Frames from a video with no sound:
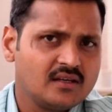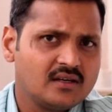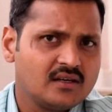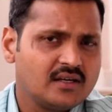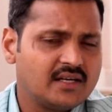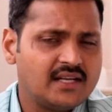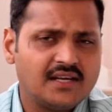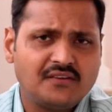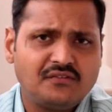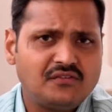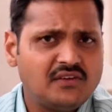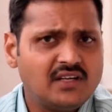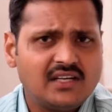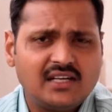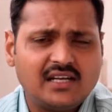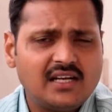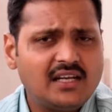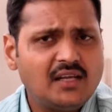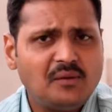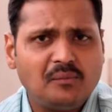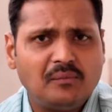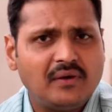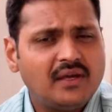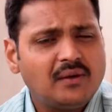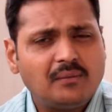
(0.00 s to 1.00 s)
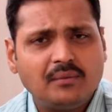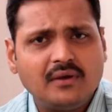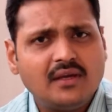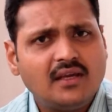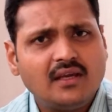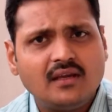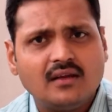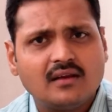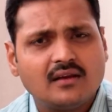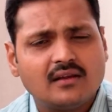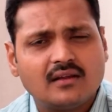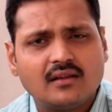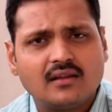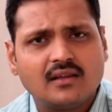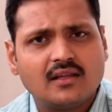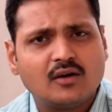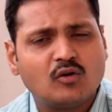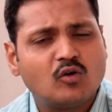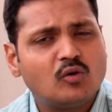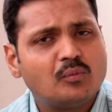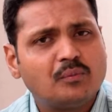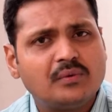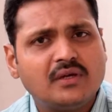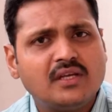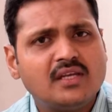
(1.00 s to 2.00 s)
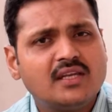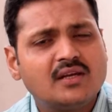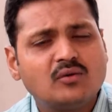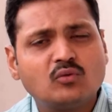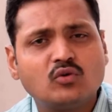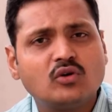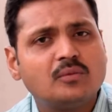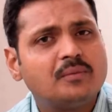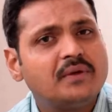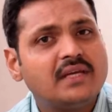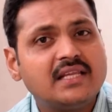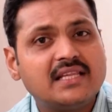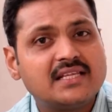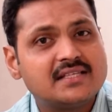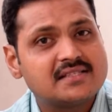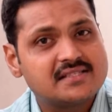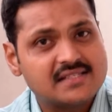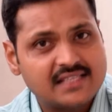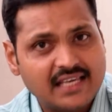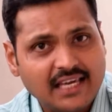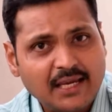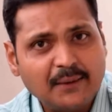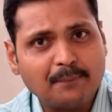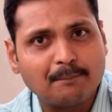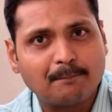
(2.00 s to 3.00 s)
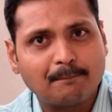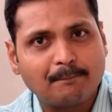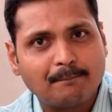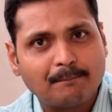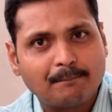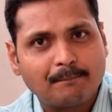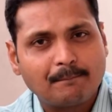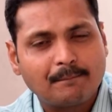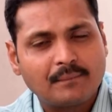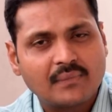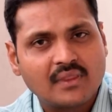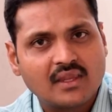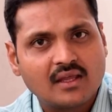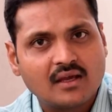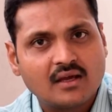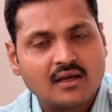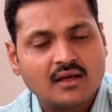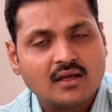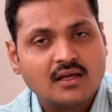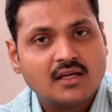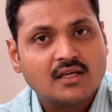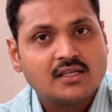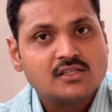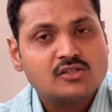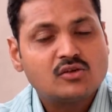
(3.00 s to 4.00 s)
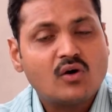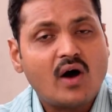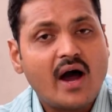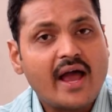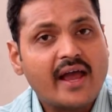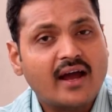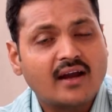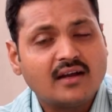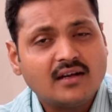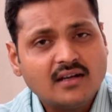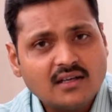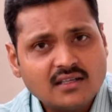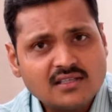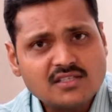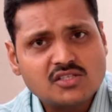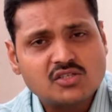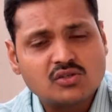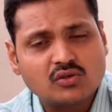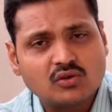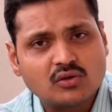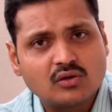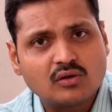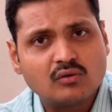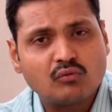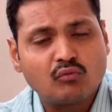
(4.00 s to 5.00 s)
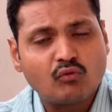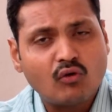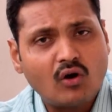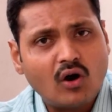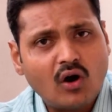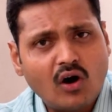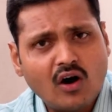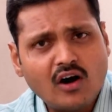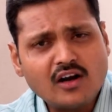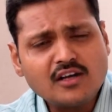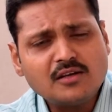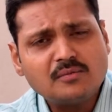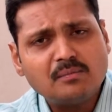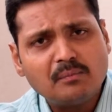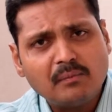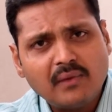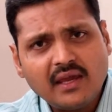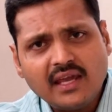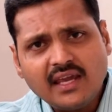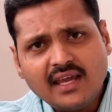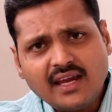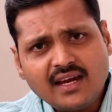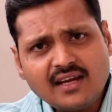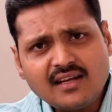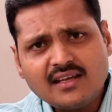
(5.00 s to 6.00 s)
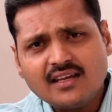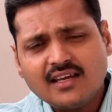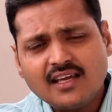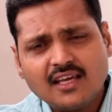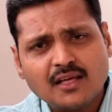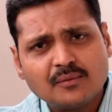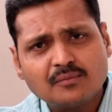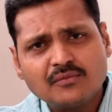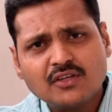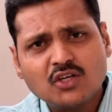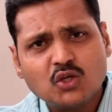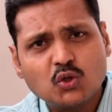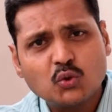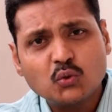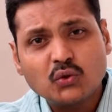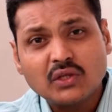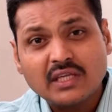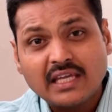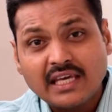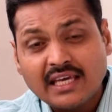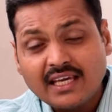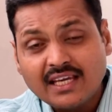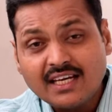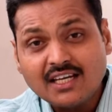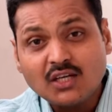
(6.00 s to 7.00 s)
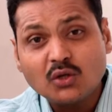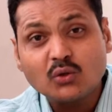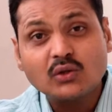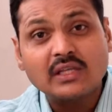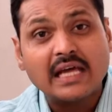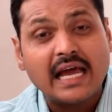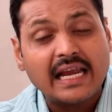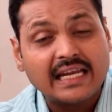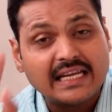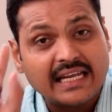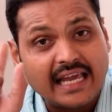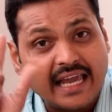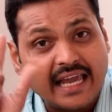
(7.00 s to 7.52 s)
definitely maybe the opinion would be the same. So I understood what made him to think to that